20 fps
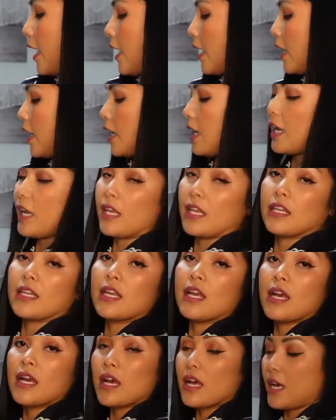
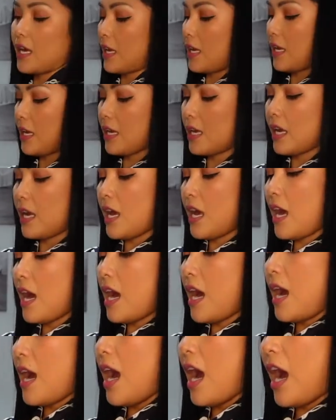And
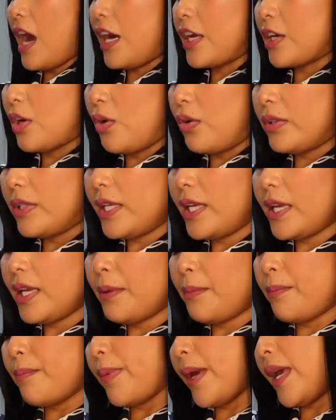I
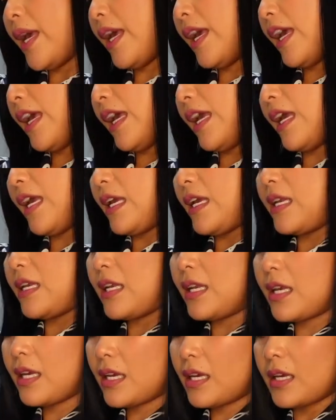only
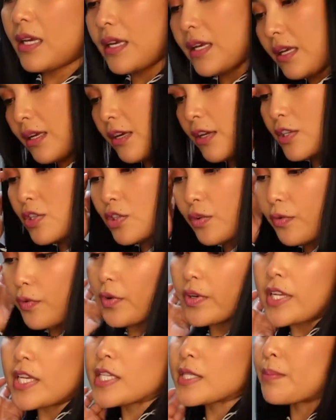paid, so
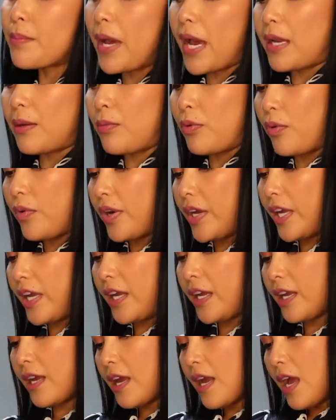for this bad
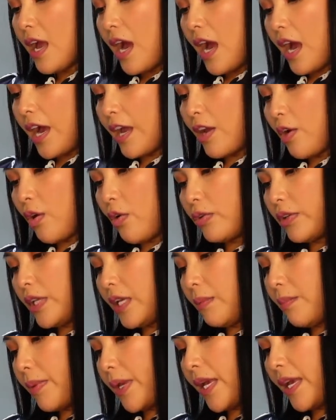boy, I
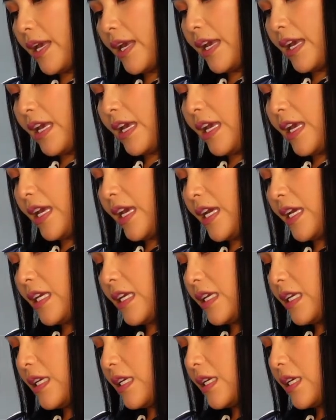only
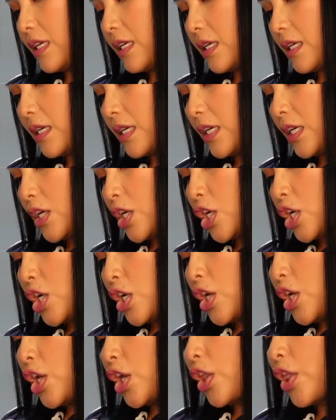paid
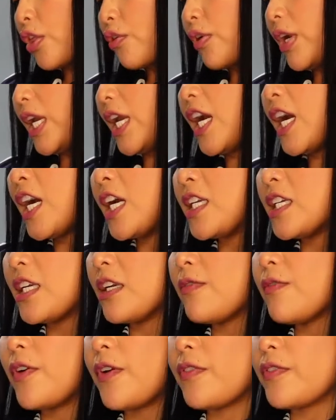
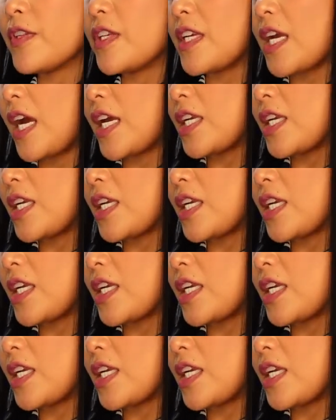$359.20.